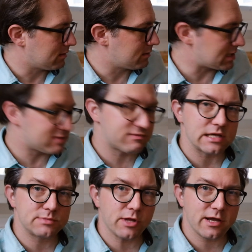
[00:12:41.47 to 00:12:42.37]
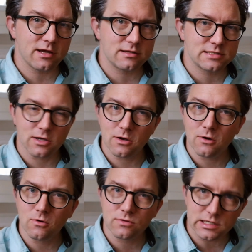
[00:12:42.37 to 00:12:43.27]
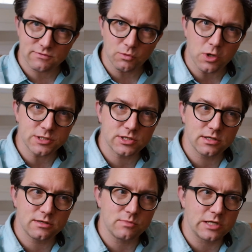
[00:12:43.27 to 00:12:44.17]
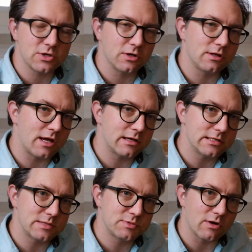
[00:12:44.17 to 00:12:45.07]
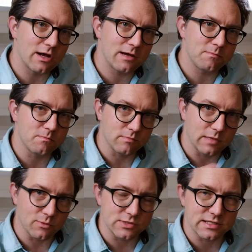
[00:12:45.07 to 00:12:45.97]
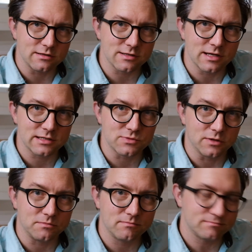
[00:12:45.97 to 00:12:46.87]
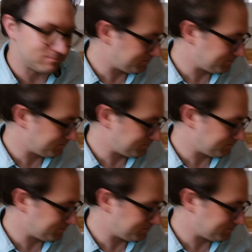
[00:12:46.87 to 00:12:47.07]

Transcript: Lots of things planned, so thanks for watching. Make sure to like and subscribe, and we'll see you in the next one.